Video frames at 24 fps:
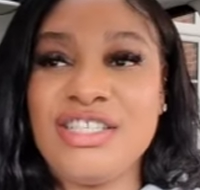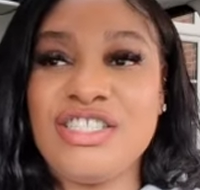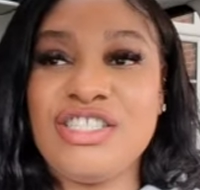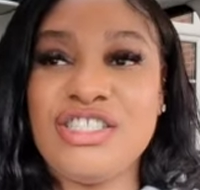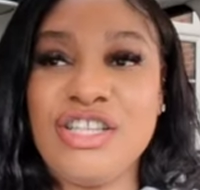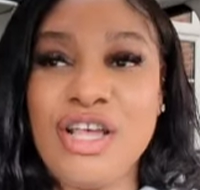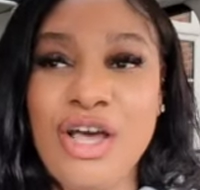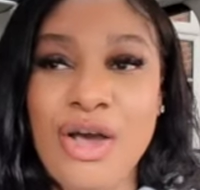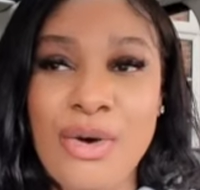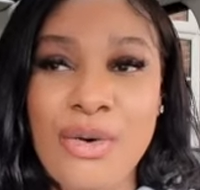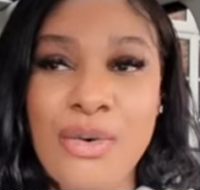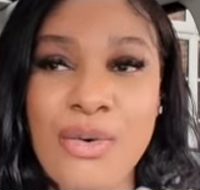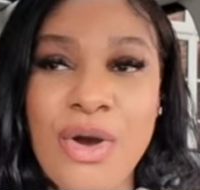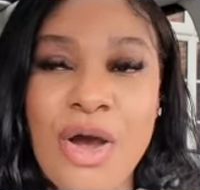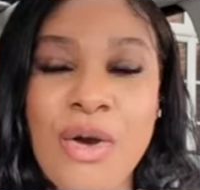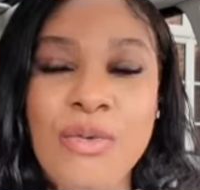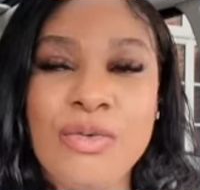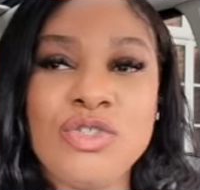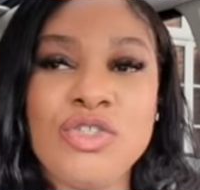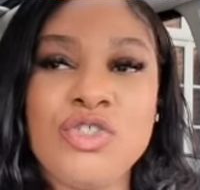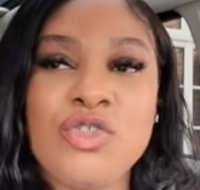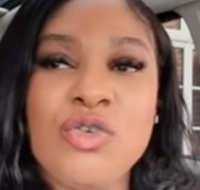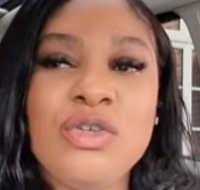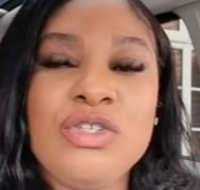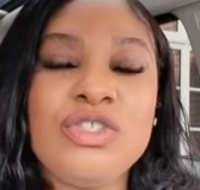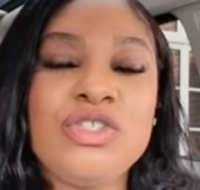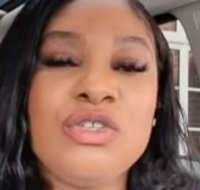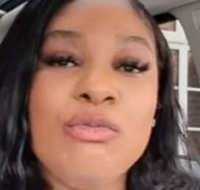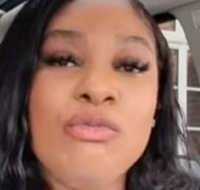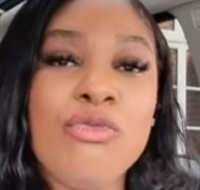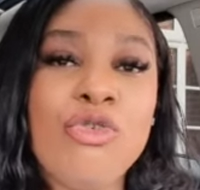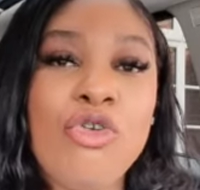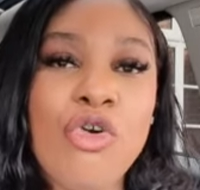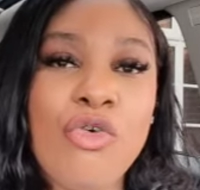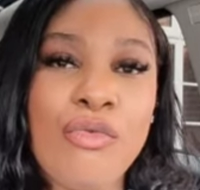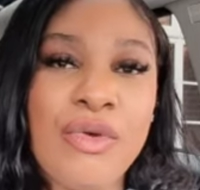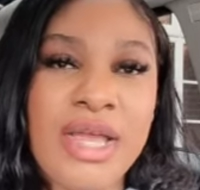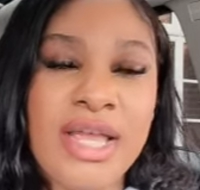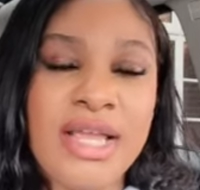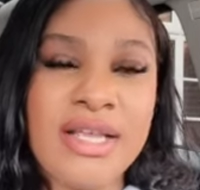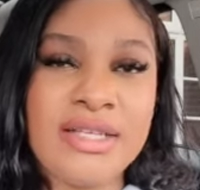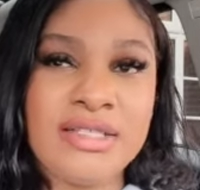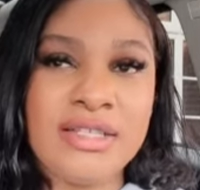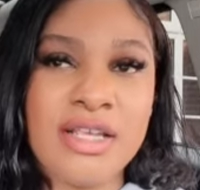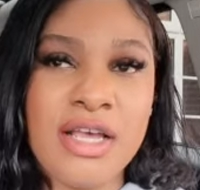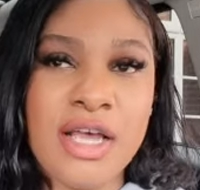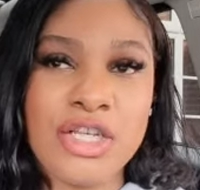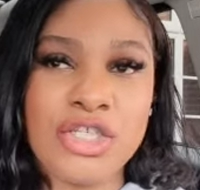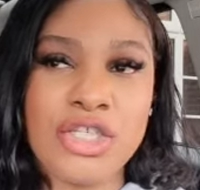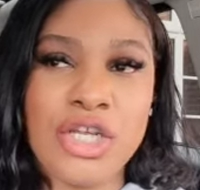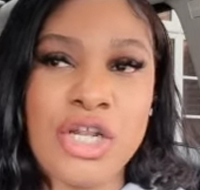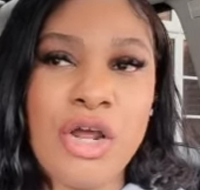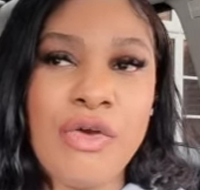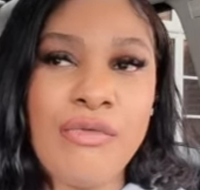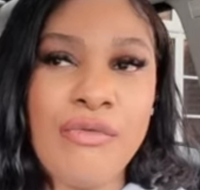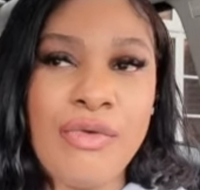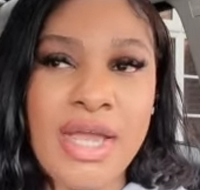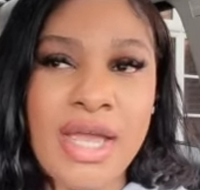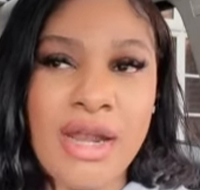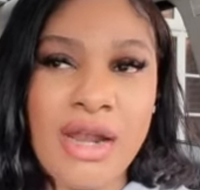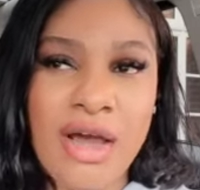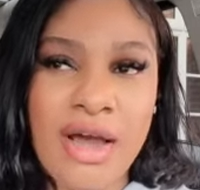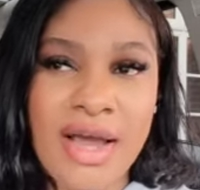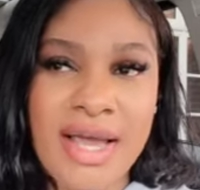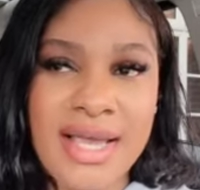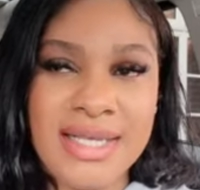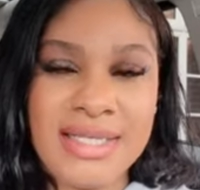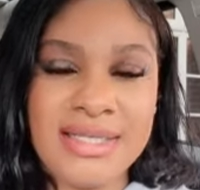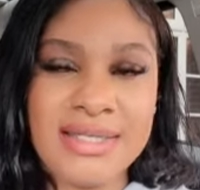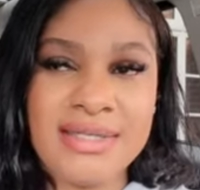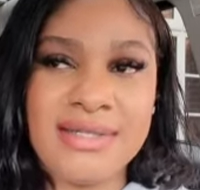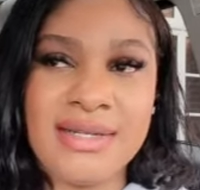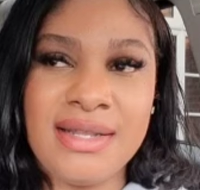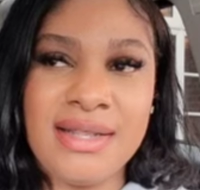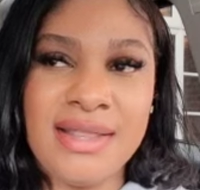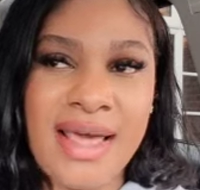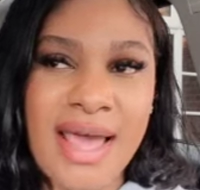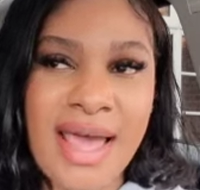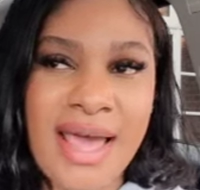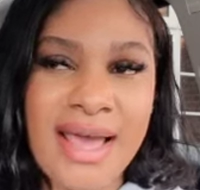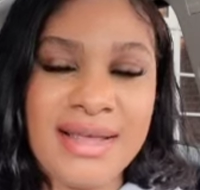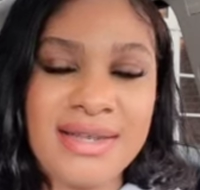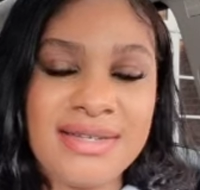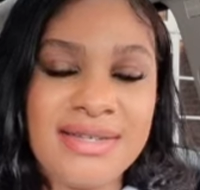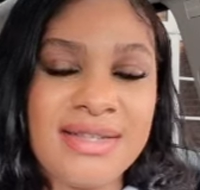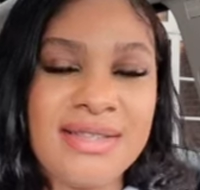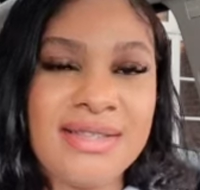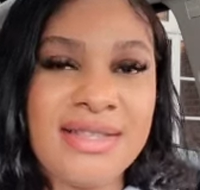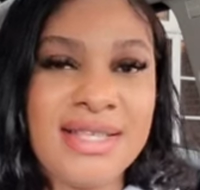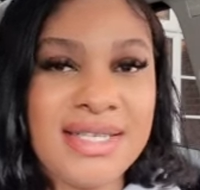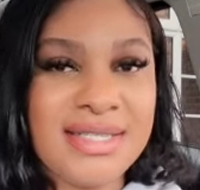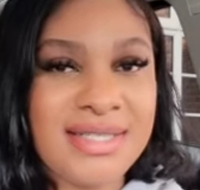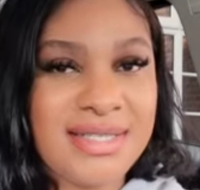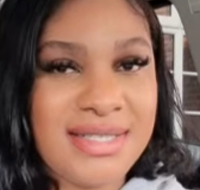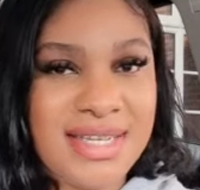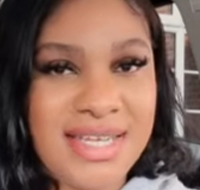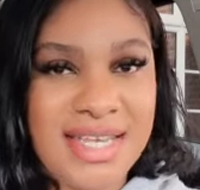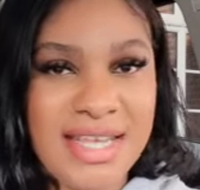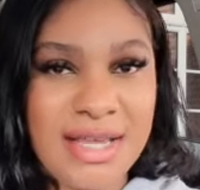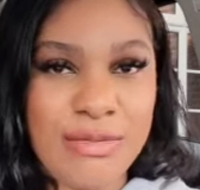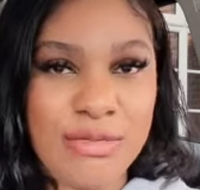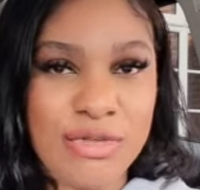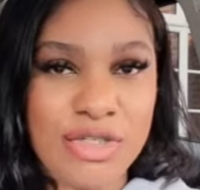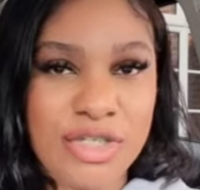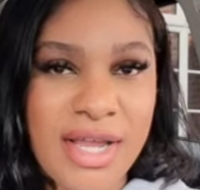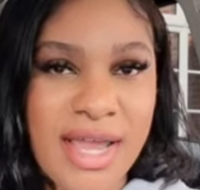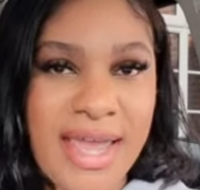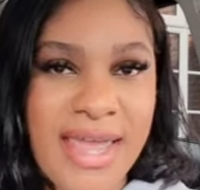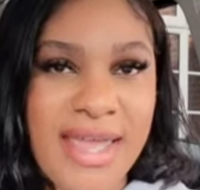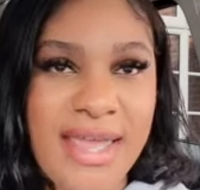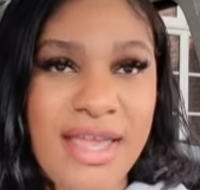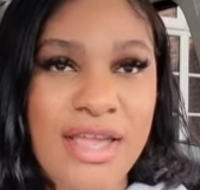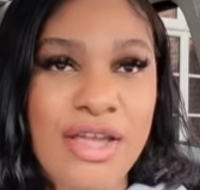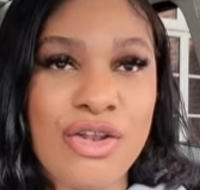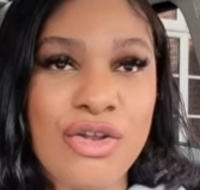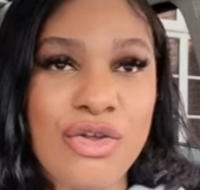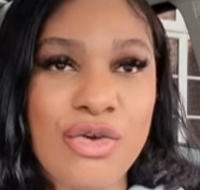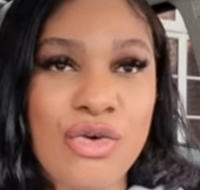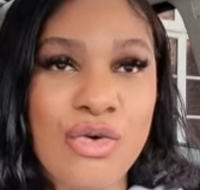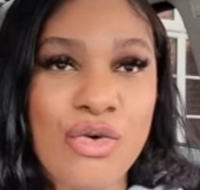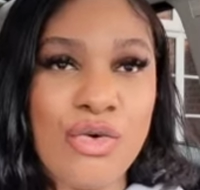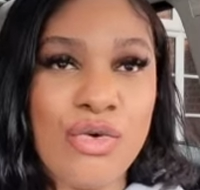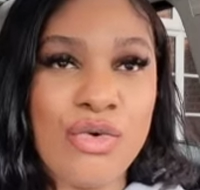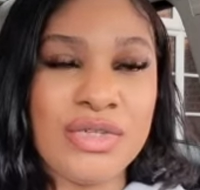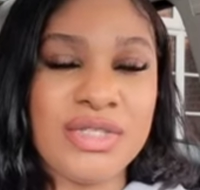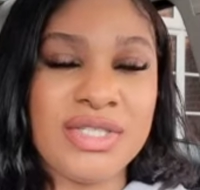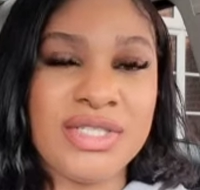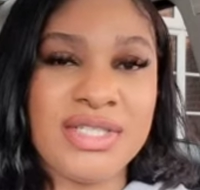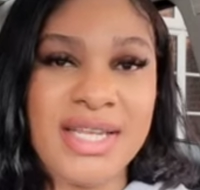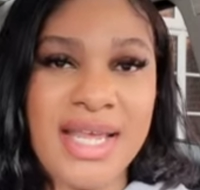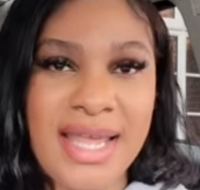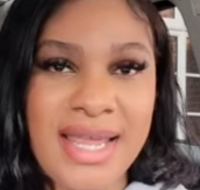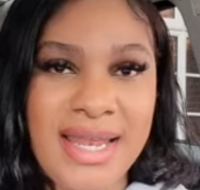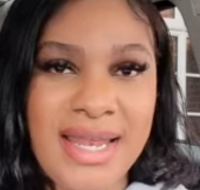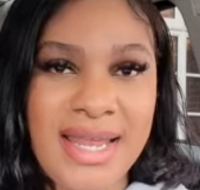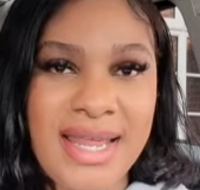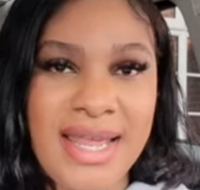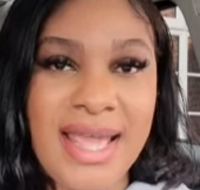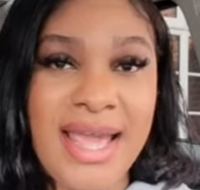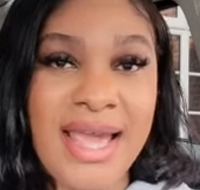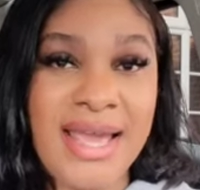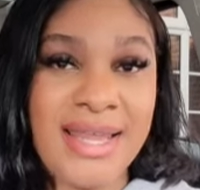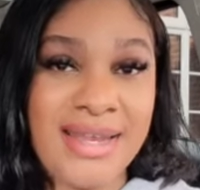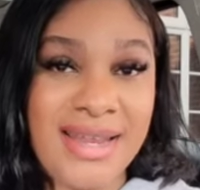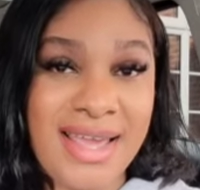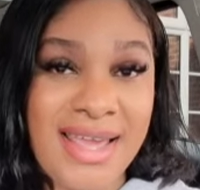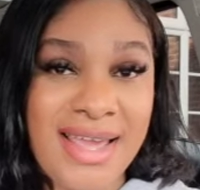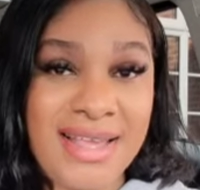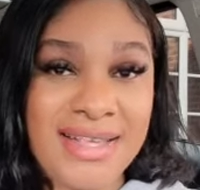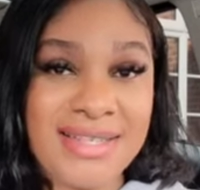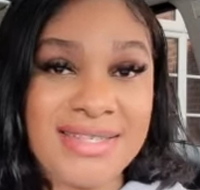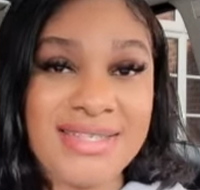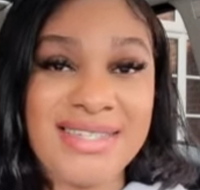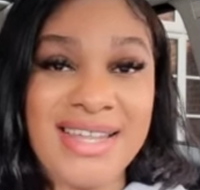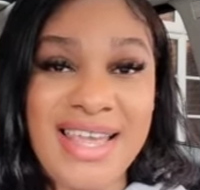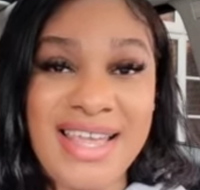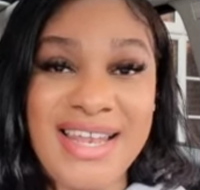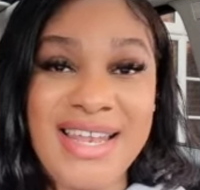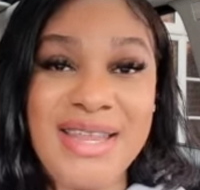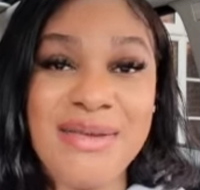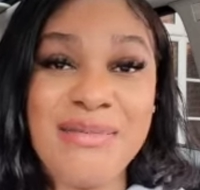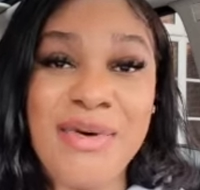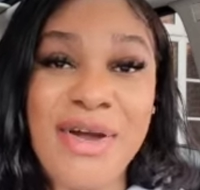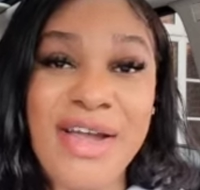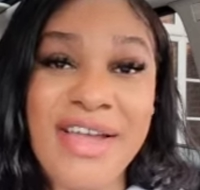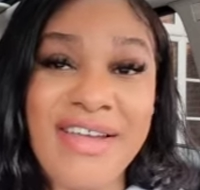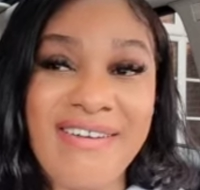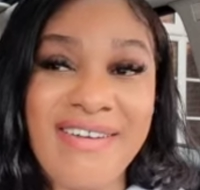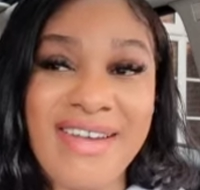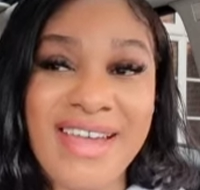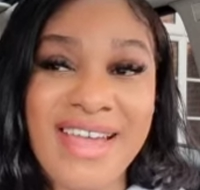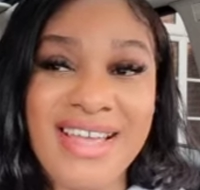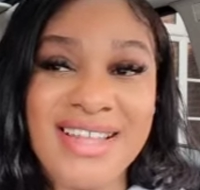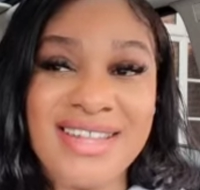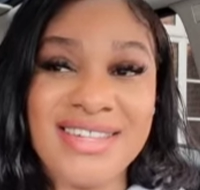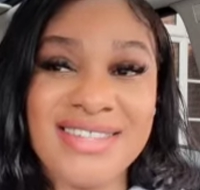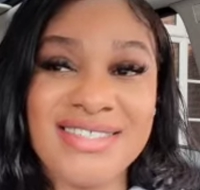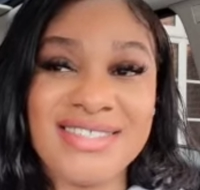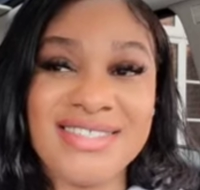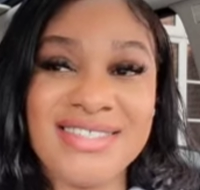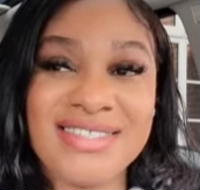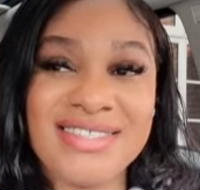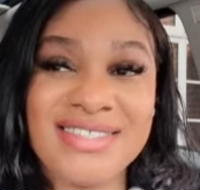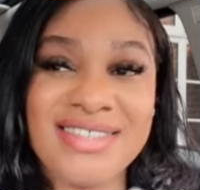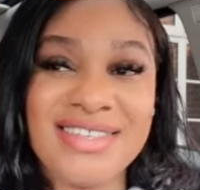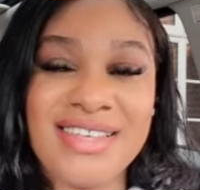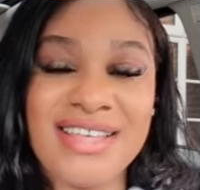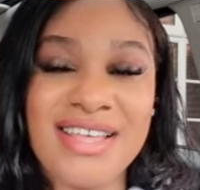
So I was doing some more research and I realized that this TMJ can cause daily headaches, daily migraines.